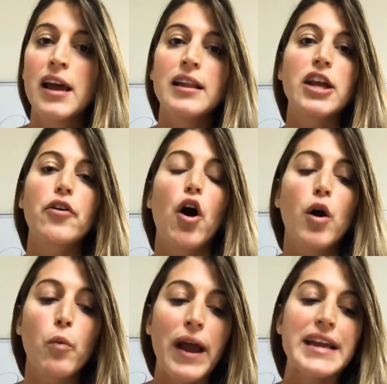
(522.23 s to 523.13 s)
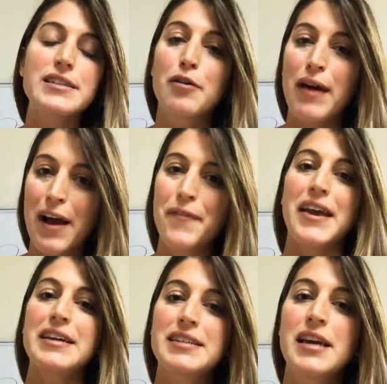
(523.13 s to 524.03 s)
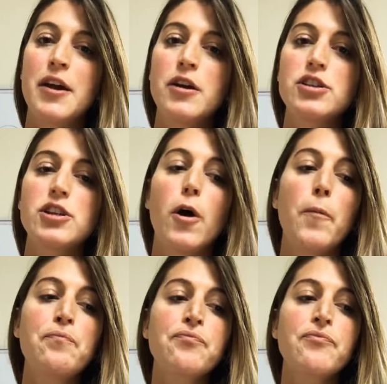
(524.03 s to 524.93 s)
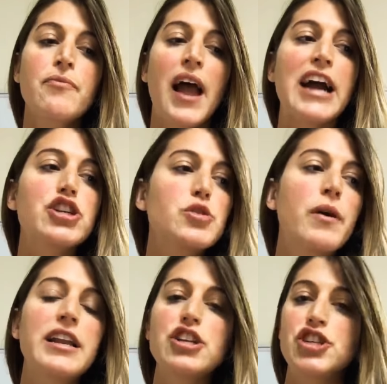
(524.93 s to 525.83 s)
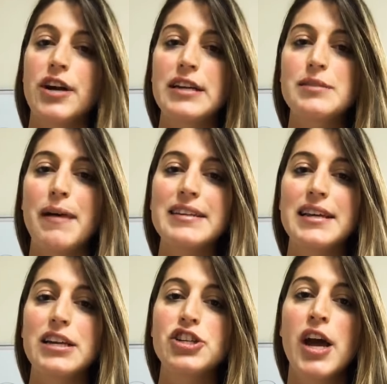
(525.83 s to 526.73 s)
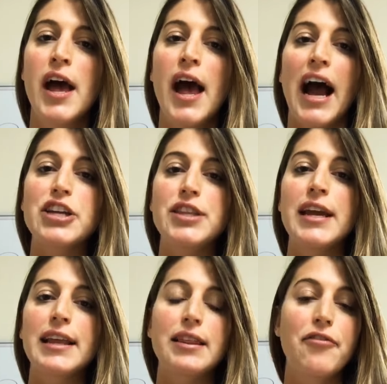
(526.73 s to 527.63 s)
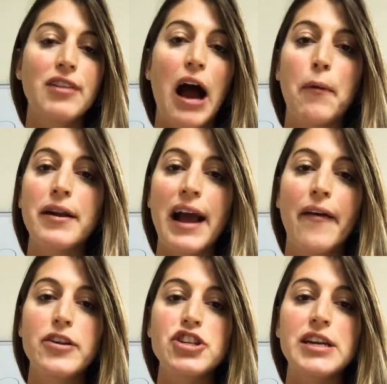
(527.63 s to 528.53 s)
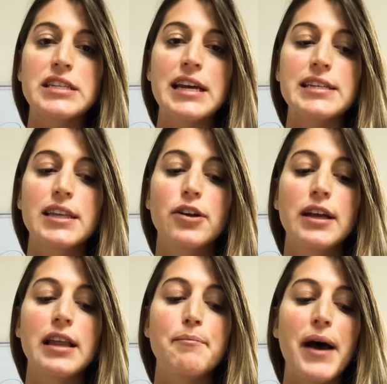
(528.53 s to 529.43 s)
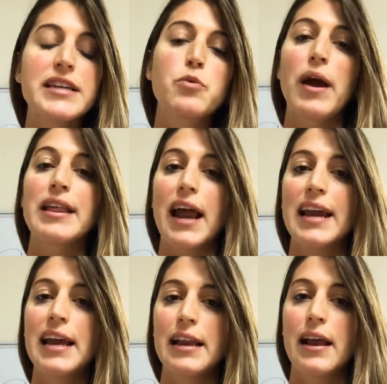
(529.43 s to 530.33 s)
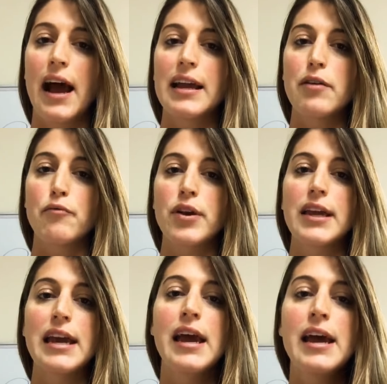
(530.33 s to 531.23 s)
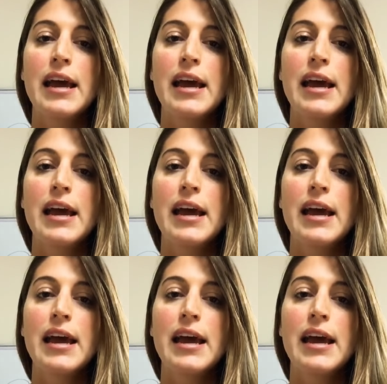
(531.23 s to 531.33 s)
There are ways around this. So I just wanted to share this message. I think that the flower analogy is literally the best way that I can really